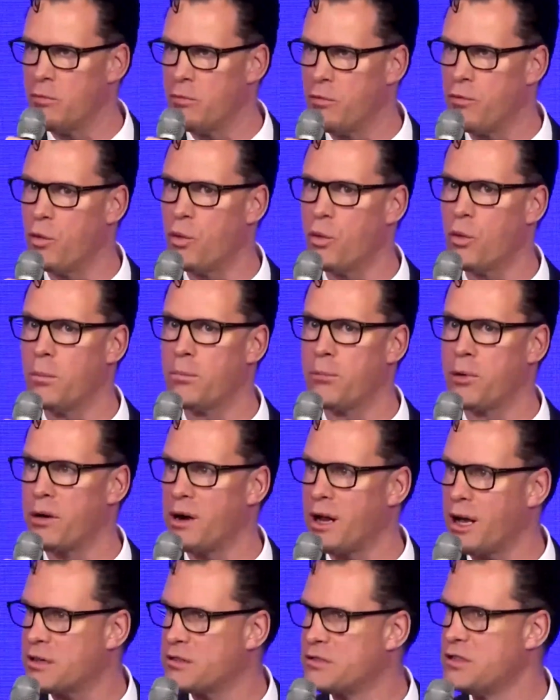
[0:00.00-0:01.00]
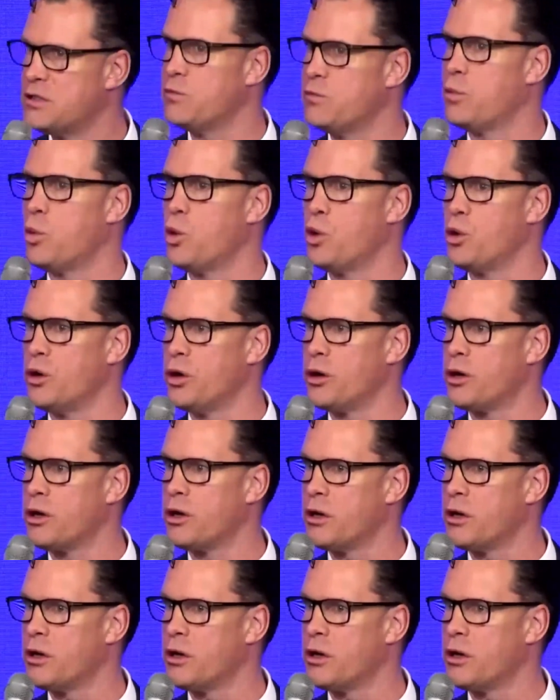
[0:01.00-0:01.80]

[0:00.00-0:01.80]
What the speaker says: for productive work